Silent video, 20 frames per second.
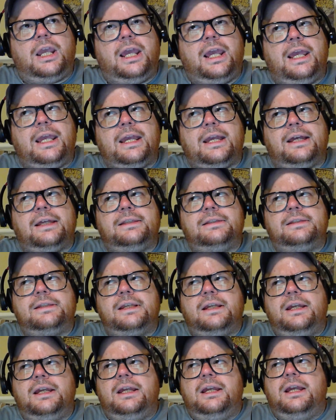And
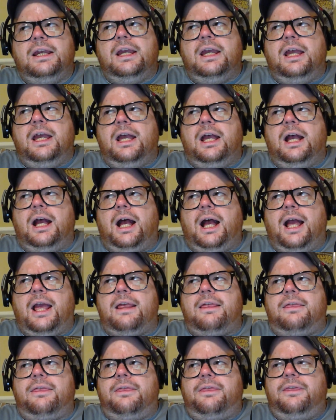I
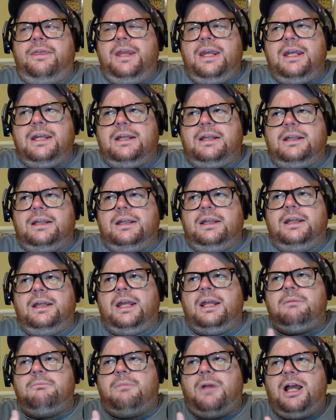think,
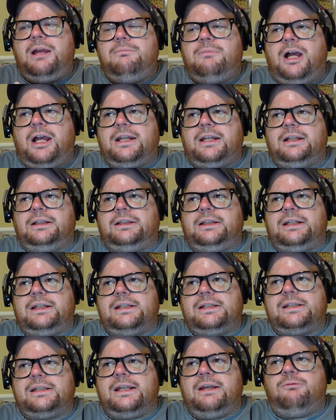in my mind at
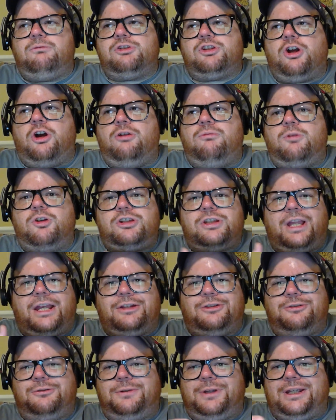least, it was almost
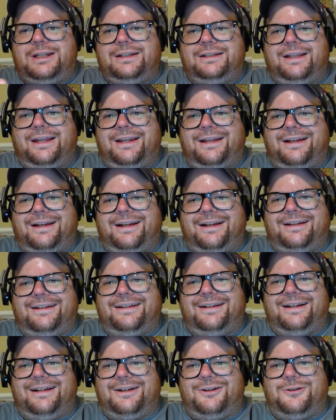like doing like
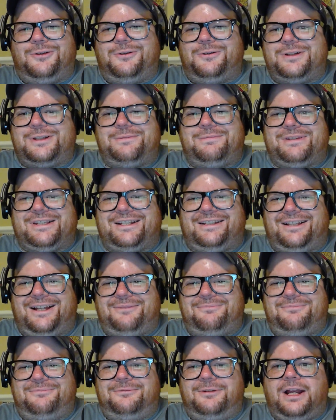a Christmas
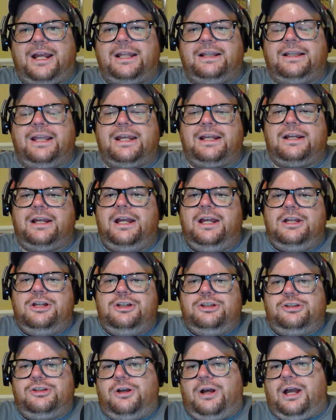club, right? Like,
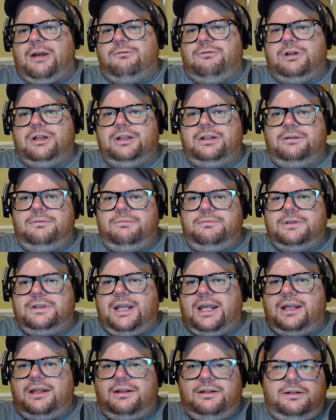so I would
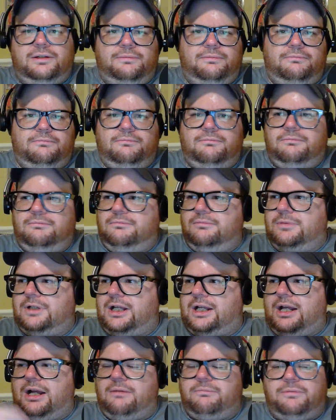take
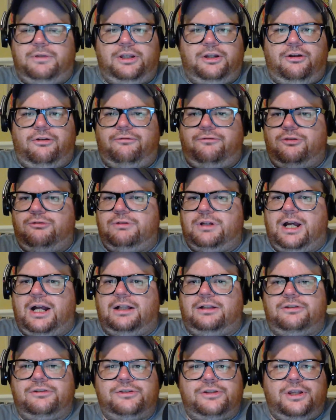a few
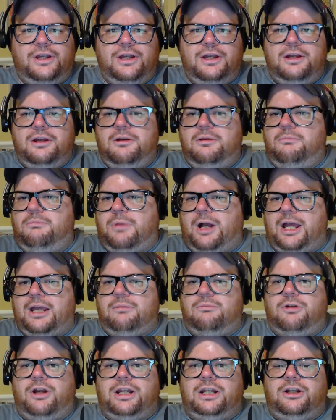dollars, buy
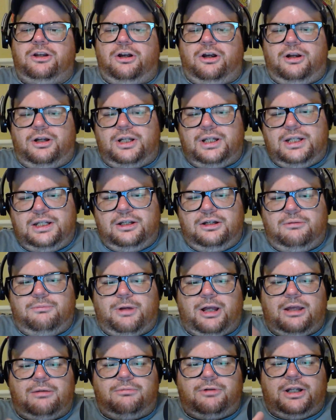a Brady card here,
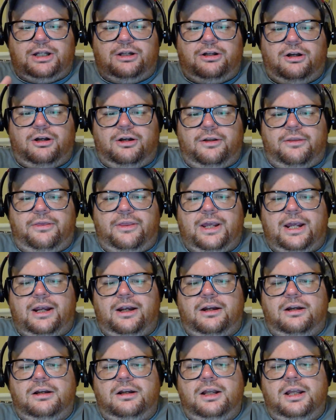buy a Brady card
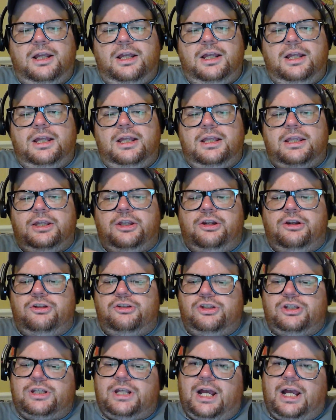there, and just